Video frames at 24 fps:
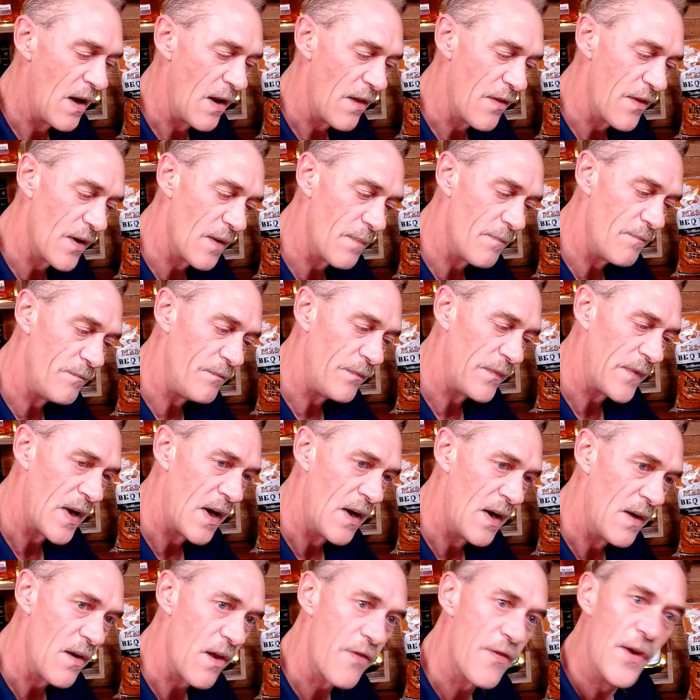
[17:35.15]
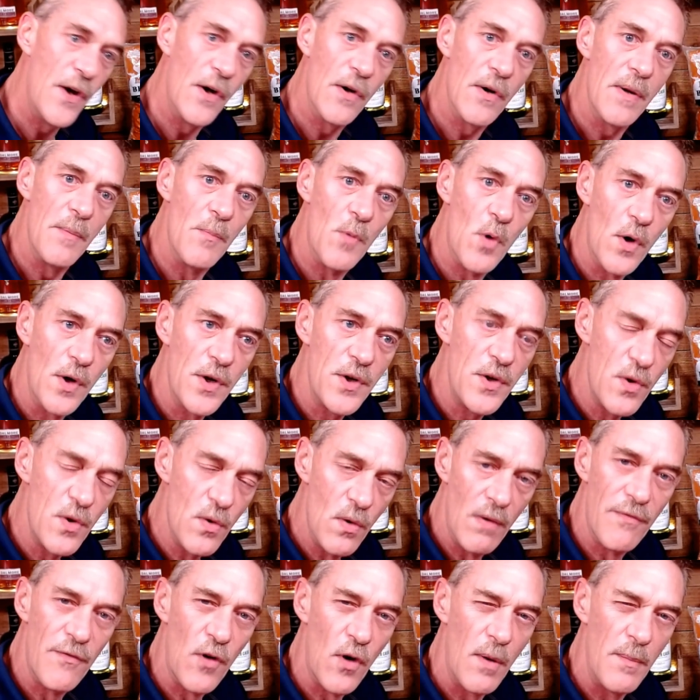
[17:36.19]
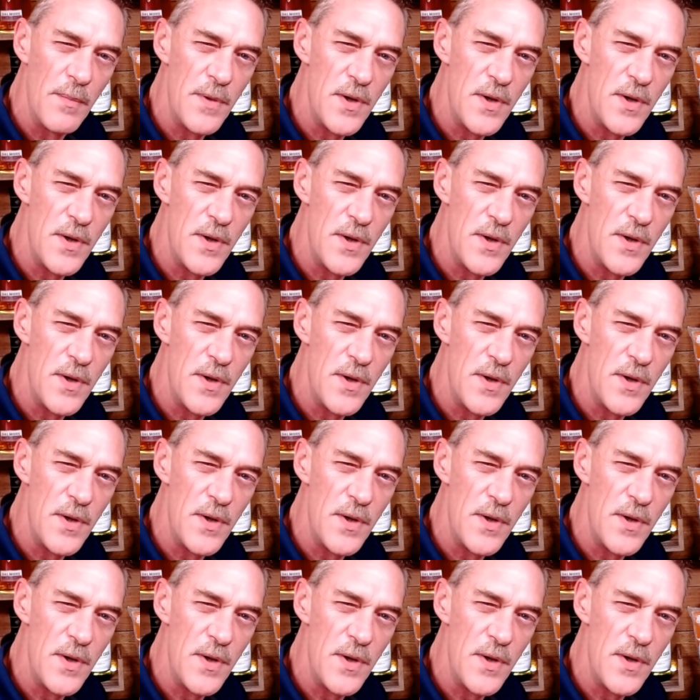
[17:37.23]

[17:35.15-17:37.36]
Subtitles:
The thinner and more uniform